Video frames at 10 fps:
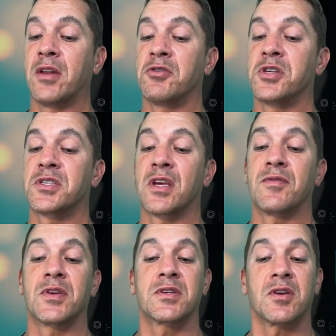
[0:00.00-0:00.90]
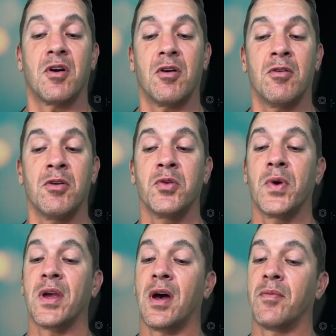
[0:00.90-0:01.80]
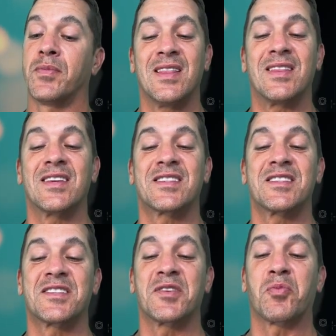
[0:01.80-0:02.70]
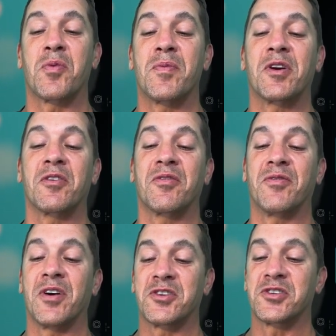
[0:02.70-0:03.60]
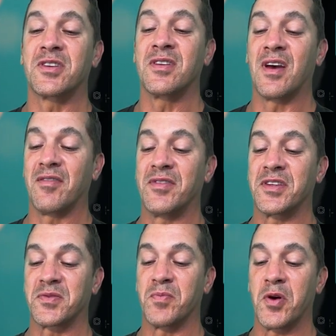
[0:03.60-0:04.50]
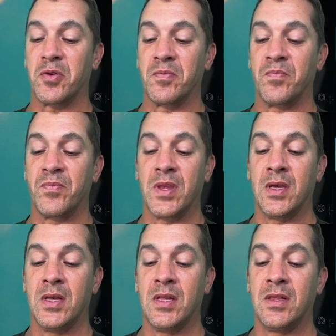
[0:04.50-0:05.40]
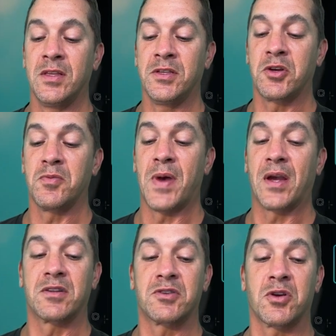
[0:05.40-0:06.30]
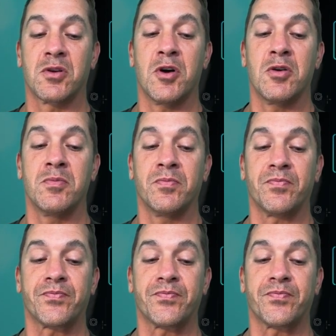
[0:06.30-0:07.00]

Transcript: energy savings all the way up. This is the premier function of this mode. Let's go back to turbo.